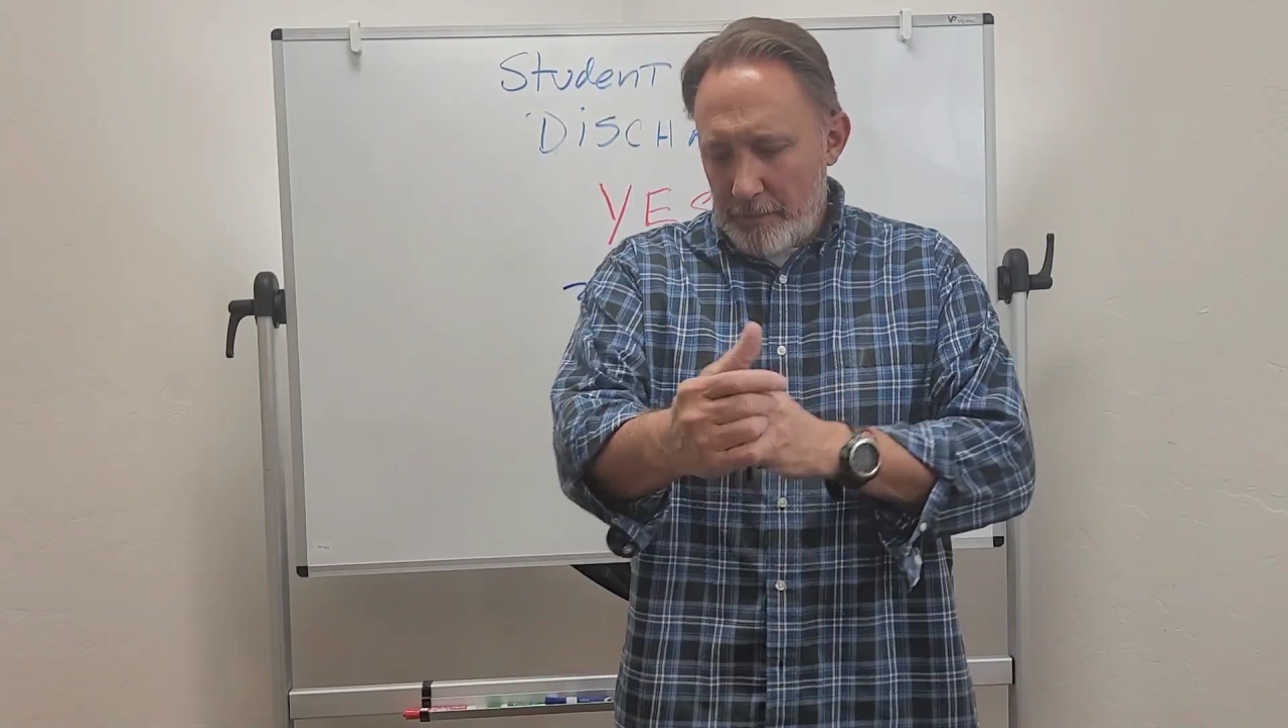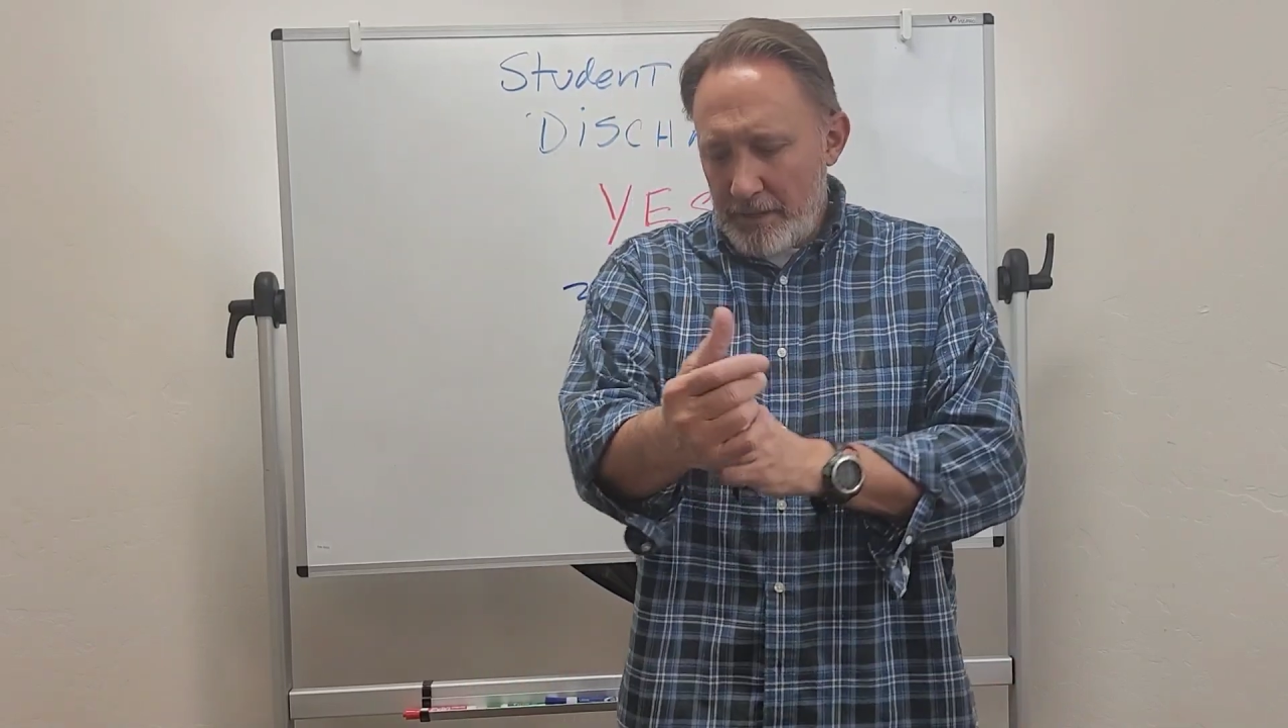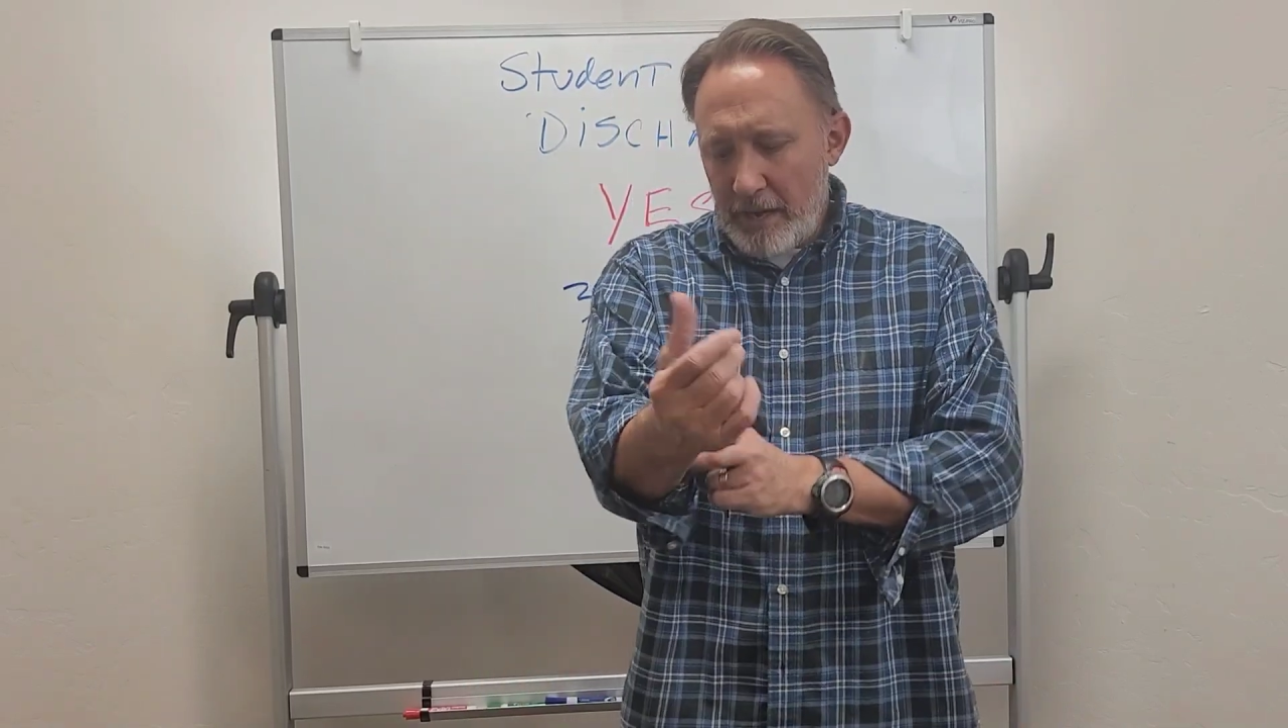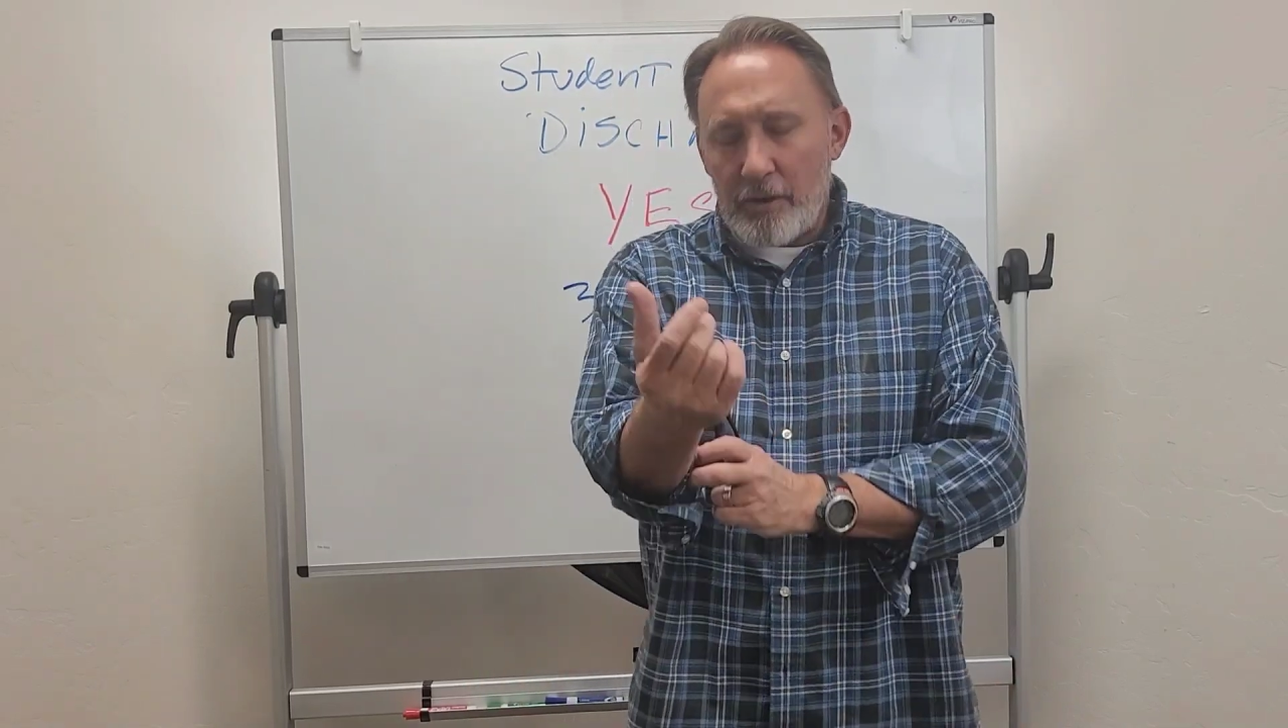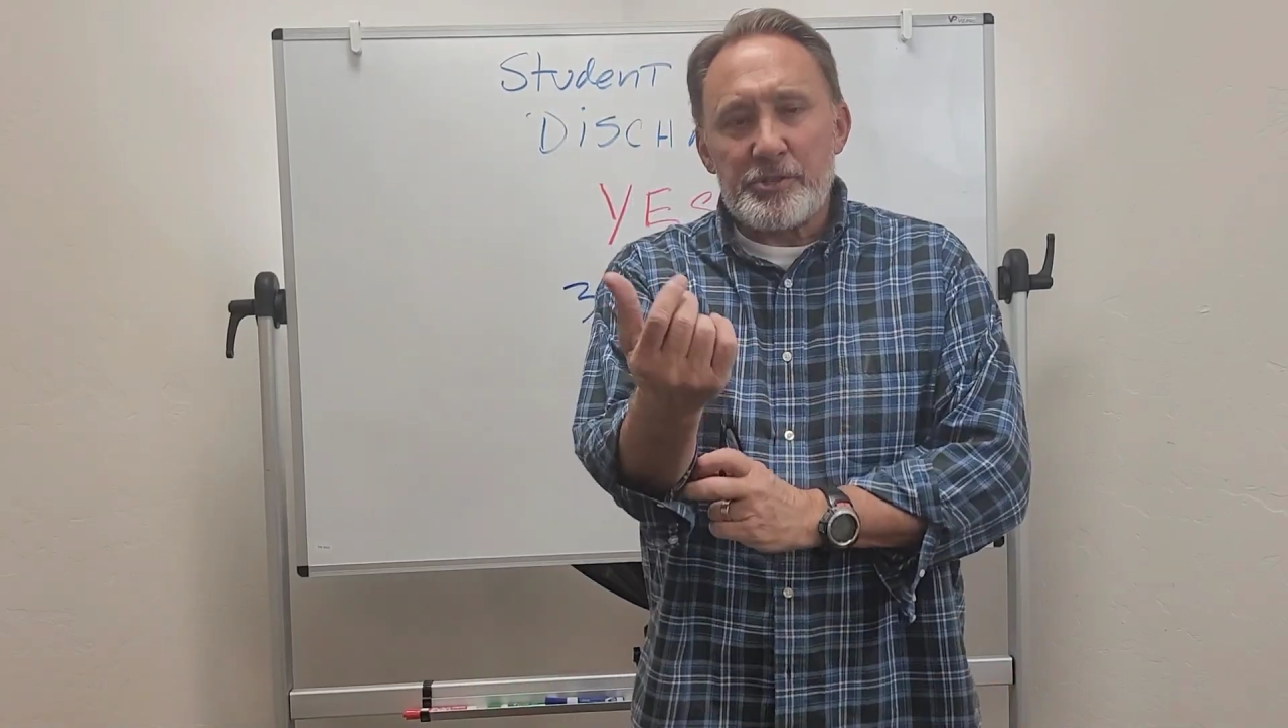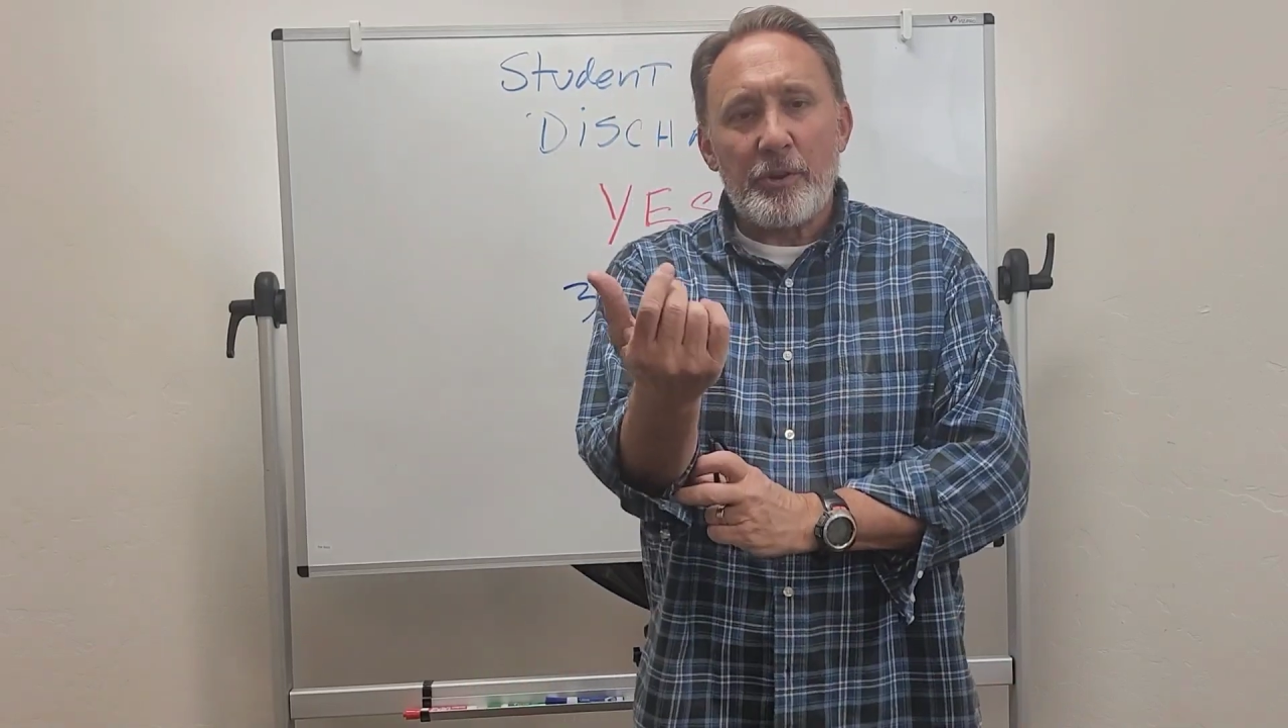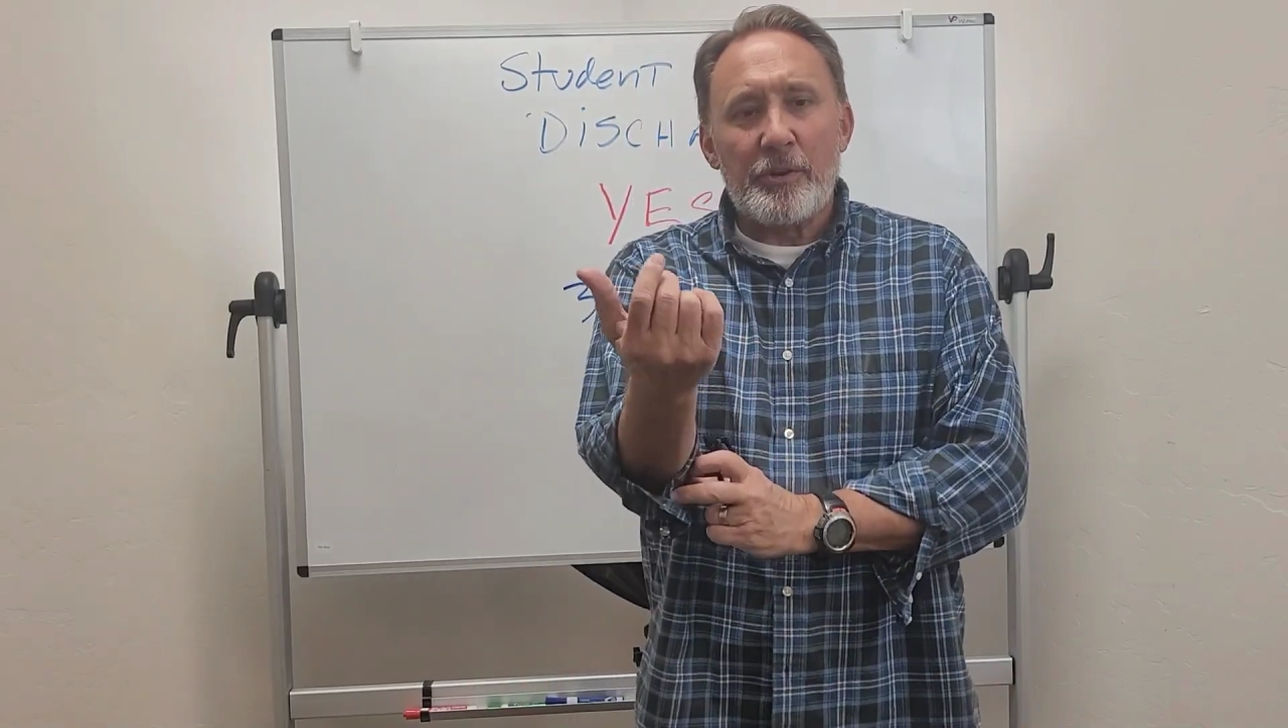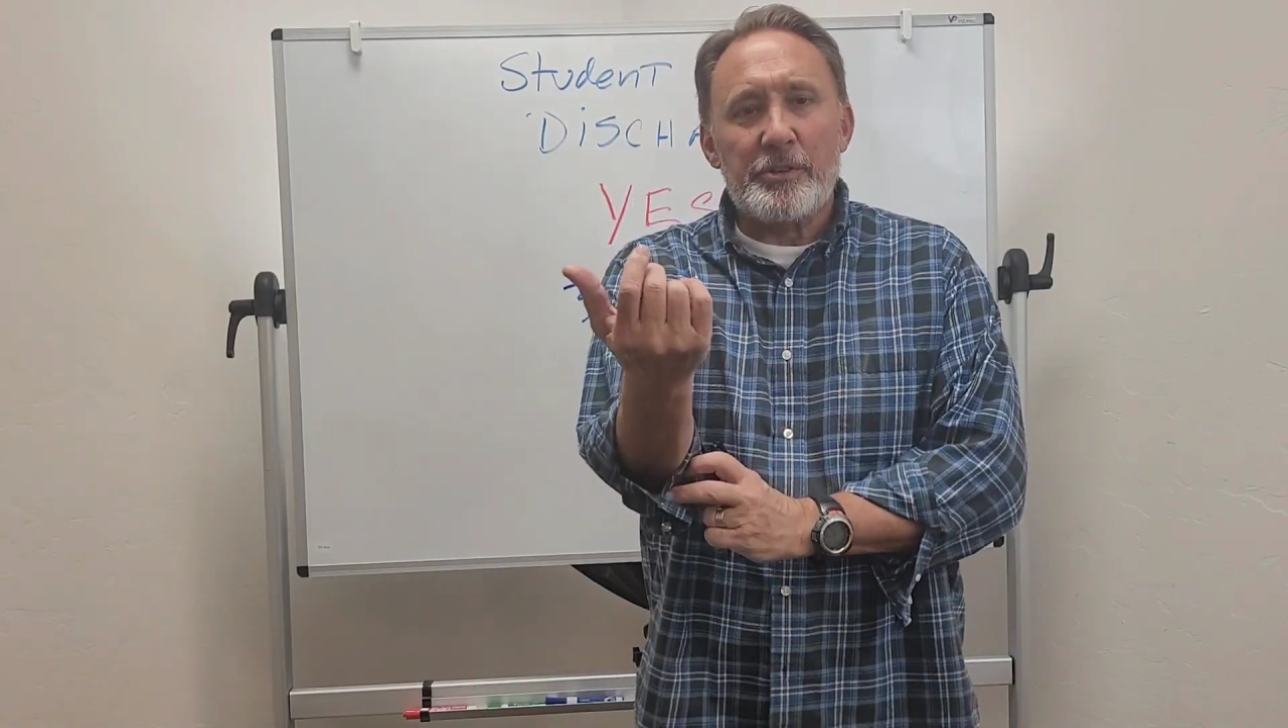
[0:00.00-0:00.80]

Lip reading: I'm an Arizona